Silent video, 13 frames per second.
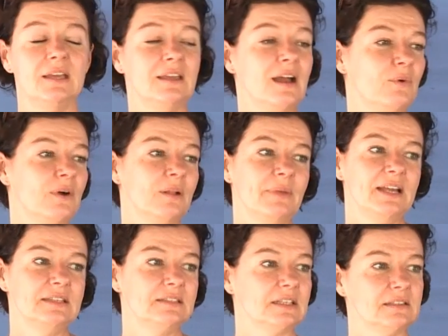yeah, well,
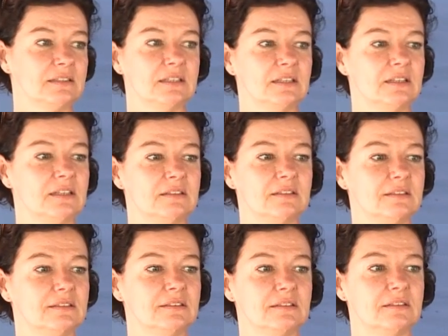basically, this
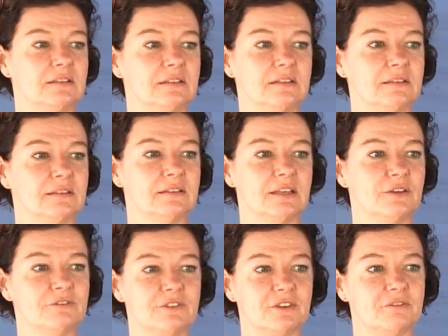is the
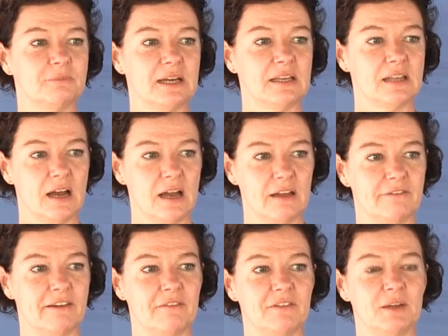gift of my life
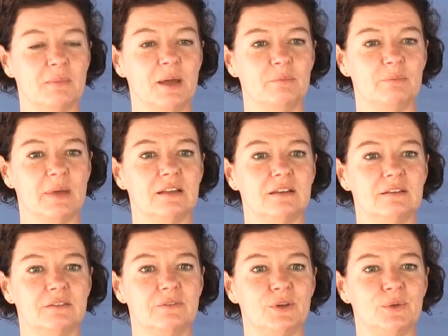having met
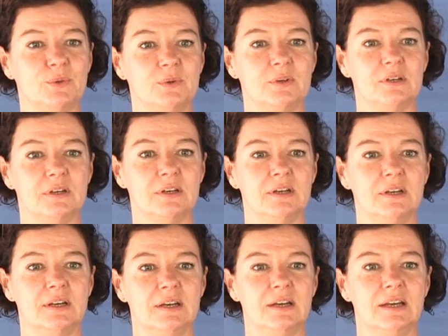Balanced View
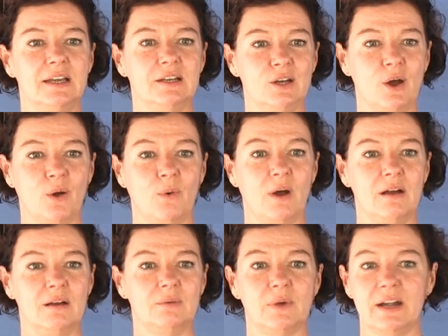in
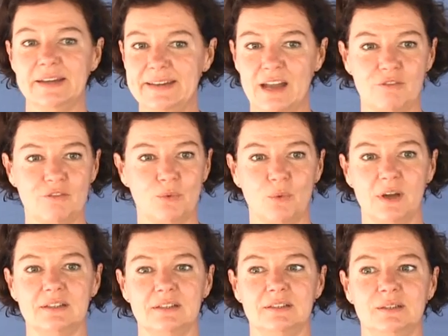Goa, where I never
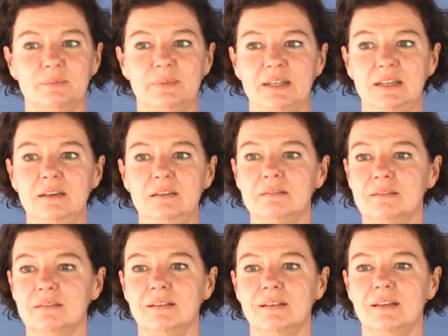wanted to be.
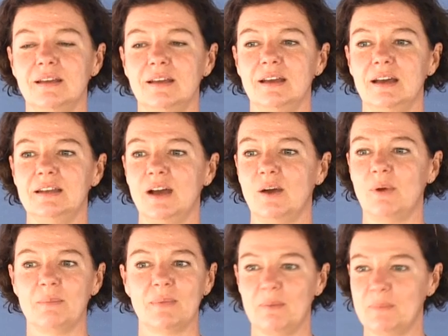And now
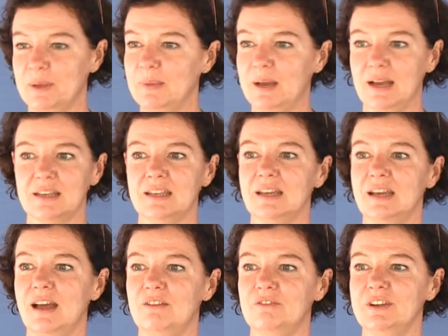I'm coming back
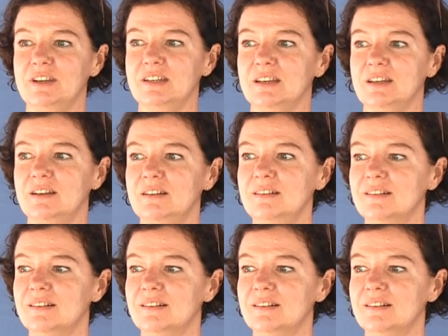here every year,